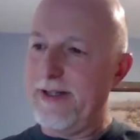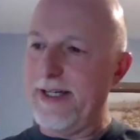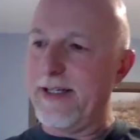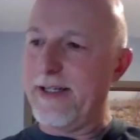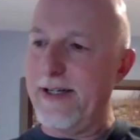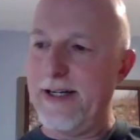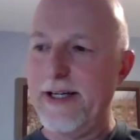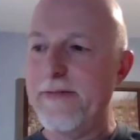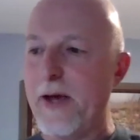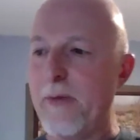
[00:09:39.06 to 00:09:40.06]

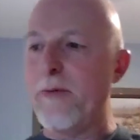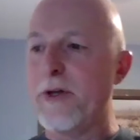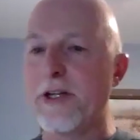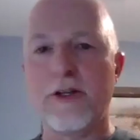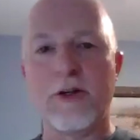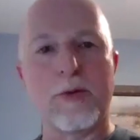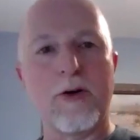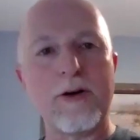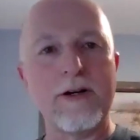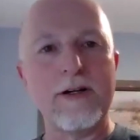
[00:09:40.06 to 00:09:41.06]
If they went with another
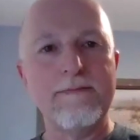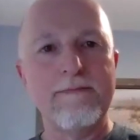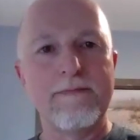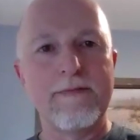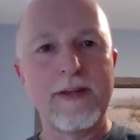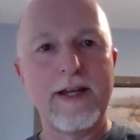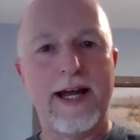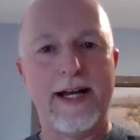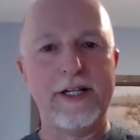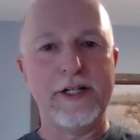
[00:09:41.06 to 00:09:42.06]
broker,
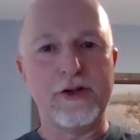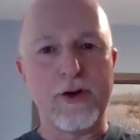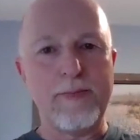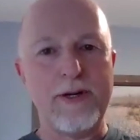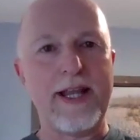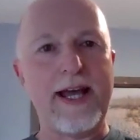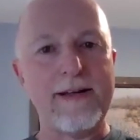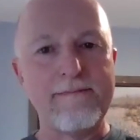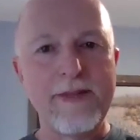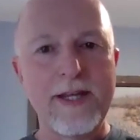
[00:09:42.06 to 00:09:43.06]
I added a drip in
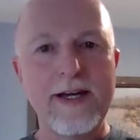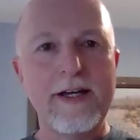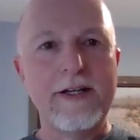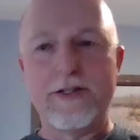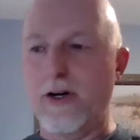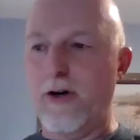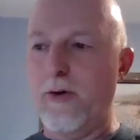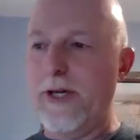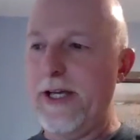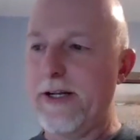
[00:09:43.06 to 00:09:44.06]
that. So
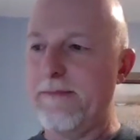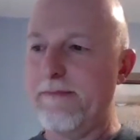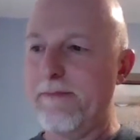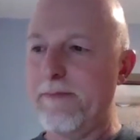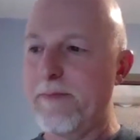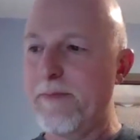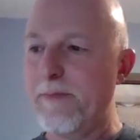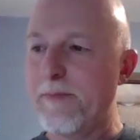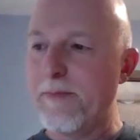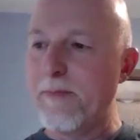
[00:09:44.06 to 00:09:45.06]
we hit them
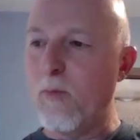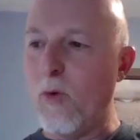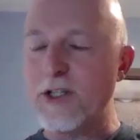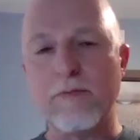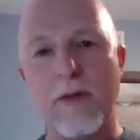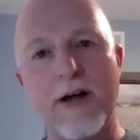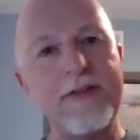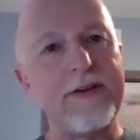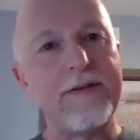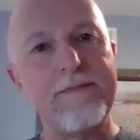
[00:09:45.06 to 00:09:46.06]
once a
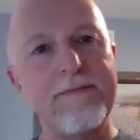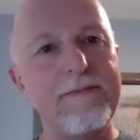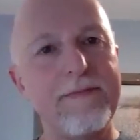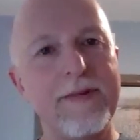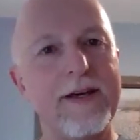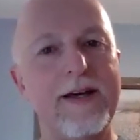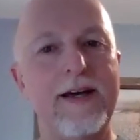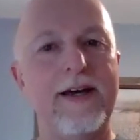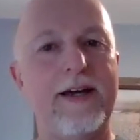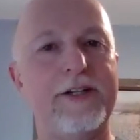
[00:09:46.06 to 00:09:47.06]
month
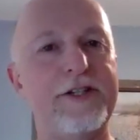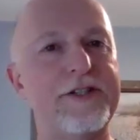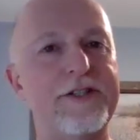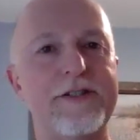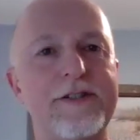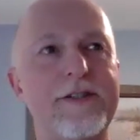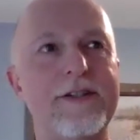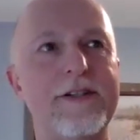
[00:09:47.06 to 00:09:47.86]
and just